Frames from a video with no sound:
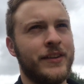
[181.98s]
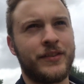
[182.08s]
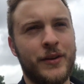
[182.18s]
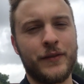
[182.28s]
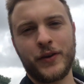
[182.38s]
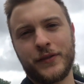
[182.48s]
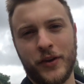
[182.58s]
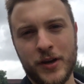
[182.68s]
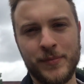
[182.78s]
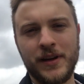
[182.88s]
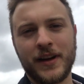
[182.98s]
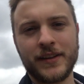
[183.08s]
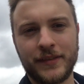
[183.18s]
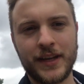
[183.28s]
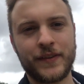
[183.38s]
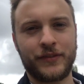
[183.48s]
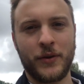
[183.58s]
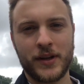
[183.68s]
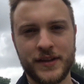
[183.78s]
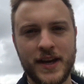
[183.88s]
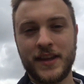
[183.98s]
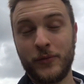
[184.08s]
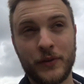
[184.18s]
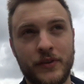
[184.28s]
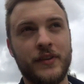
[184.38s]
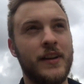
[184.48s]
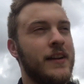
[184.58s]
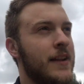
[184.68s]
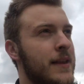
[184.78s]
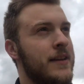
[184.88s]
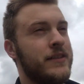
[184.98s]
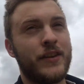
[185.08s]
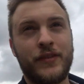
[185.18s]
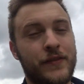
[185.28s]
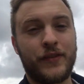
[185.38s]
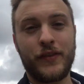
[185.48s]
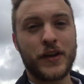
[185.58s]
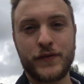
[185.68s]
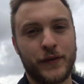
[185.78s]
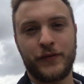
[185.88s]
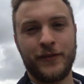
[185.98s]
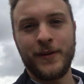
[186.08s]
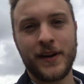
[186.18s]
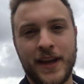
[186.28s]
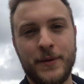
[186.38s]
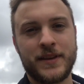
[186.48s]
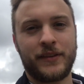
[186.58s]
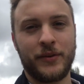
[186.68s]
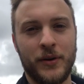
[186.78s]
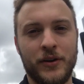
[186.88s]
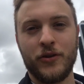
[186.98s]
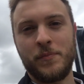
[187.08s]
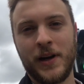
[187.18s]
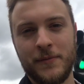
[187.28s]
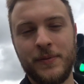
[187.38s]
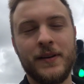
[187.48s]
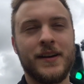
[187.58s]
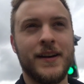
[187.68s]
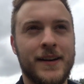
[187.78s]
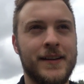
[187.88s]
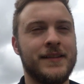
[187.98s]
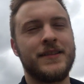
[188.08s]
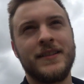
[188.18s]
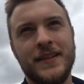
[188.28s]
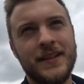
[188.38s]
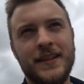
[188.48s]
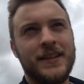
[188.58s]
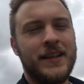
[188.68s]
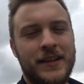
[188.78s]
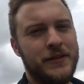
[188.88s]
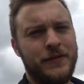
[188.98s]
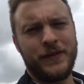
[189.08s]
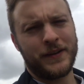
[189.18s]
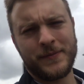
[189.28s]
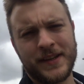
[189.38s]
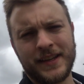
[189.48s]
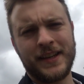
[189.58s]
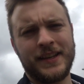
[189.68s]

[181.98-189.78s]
So I've gone to Home Bargains, see if there's a toilet in there. There wasn't. Just have to search for a supermarket with a toilet or a pub. Fuck me.